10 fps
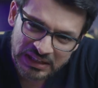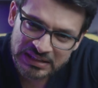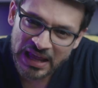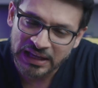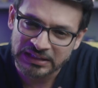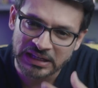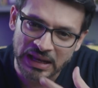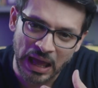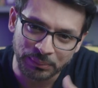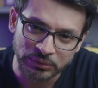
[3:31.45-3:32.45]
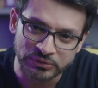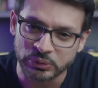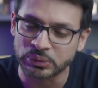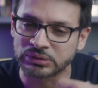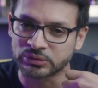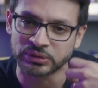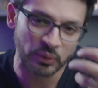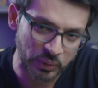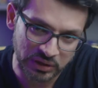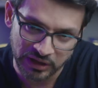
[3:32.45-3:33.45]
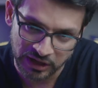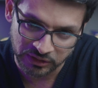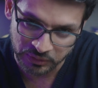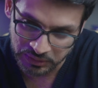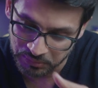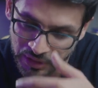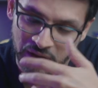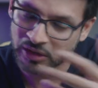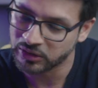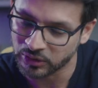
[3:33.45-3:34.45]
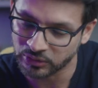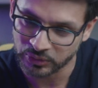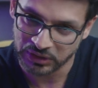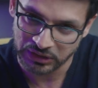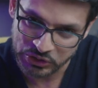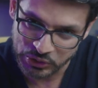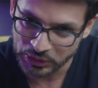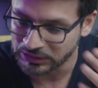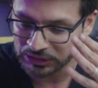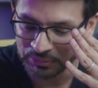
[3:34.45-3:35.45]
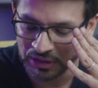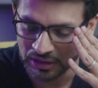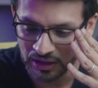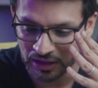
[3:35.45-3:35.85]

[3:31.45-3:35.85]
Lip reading: decadent apple strudel, so that we can get it to him, so he can enjoy a little bit.